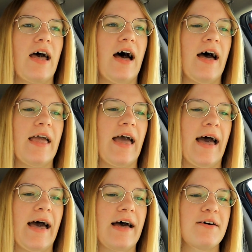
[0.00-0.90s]
I
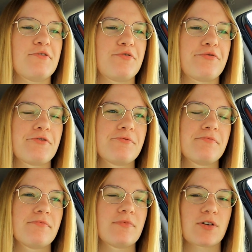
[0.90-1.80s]
have
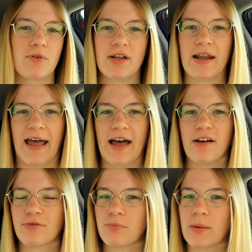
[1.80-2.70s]

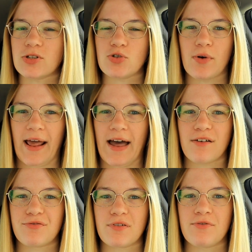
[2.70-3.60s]
3.5, maybe
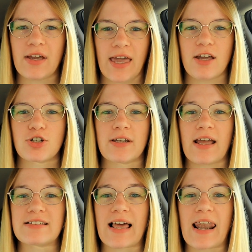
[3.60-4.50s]
2.5 vacation
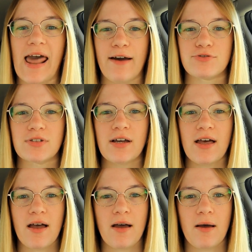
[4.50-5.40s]
days left,
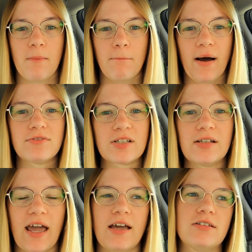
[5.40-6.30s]
month to
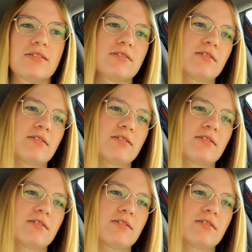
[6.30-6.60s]
date,